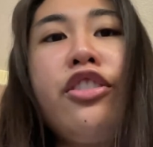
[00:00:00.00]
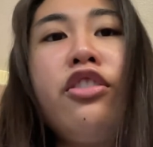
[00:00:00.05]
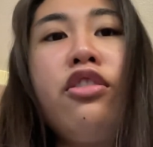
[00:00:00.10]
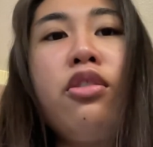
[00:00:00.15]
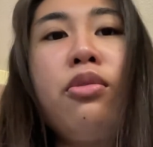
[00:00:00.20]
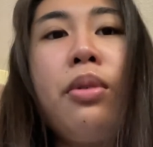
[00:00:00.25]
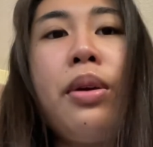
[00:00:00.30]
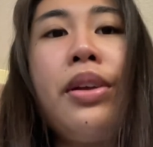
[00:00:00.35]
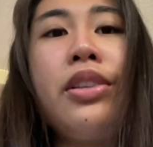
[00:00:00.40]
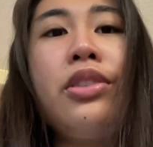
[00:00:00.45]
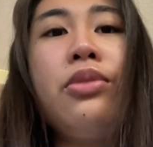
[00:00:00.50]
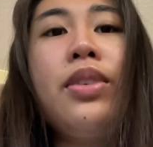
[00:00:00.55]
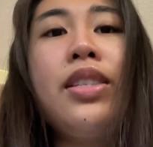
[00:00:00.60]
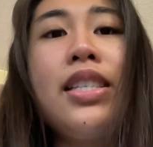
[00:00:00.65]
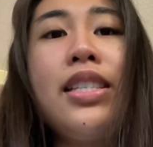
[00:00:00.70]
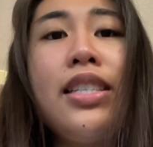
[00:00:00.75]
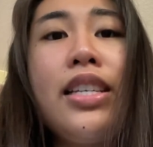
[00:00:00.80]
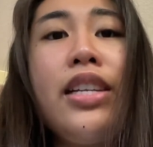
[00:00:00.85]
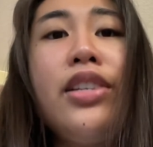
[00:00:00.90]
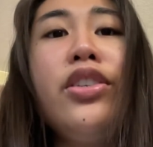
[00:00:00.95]
requirements was
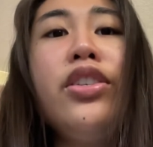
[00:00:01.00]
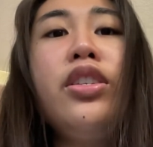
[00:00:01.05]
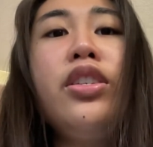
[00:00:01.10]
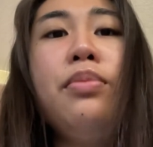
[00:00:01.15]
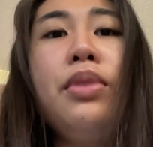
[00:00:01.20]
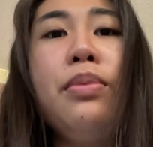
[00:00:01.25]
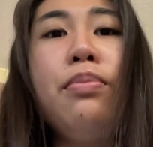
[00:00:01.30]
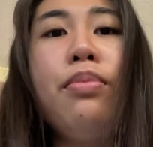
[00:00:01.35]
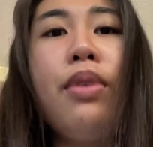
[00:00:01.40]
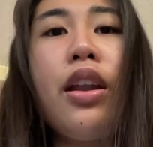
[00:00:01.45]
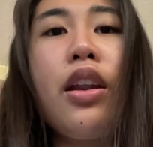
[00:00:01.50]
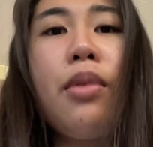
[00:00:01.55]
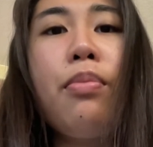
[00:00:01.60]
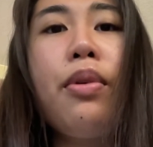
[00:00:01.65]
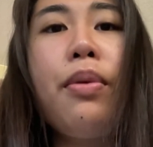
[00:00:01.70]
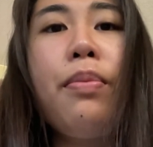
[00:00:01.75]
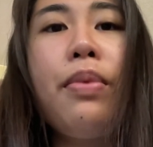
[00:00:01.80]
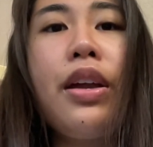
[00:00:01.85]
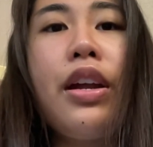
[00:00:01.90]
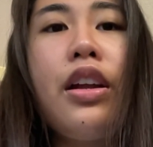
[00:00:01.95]
intended to better
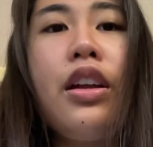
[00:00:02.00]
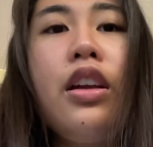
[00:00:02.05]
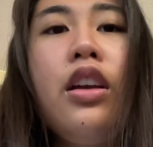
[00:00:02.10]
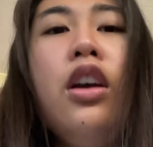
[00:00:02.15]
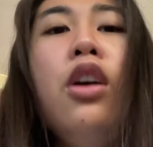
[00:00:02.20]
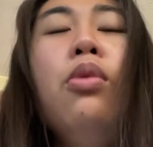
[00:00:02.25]
prepare